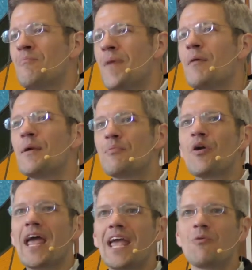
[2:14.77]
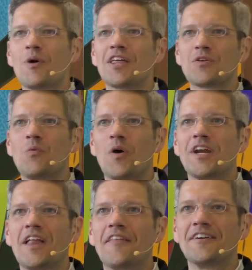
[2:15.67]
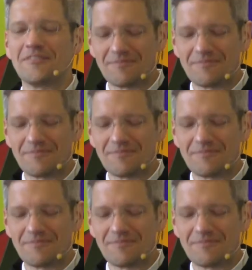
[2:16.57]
May we pray with one another.